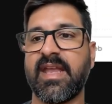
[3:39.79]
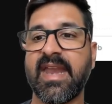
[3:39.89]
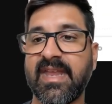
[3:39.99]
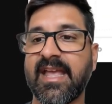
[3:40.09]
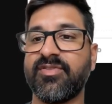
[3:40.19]
And
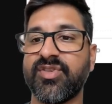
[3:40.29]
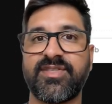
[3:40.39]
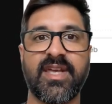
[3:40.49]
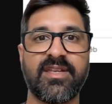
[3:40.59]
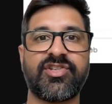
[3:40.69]
again, this
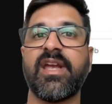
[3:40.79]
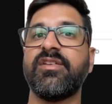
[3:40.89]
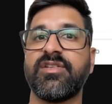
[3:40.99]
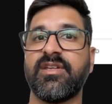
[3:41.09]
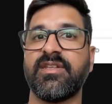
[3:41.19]
does
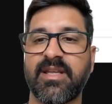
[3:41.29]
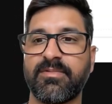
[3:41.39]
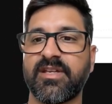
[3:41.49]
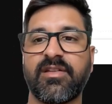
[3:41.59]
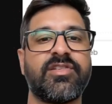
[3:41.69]
change. It is
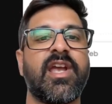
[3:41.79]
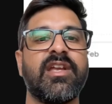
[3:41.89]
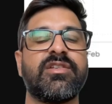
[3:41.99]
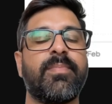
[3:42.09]
subject to change,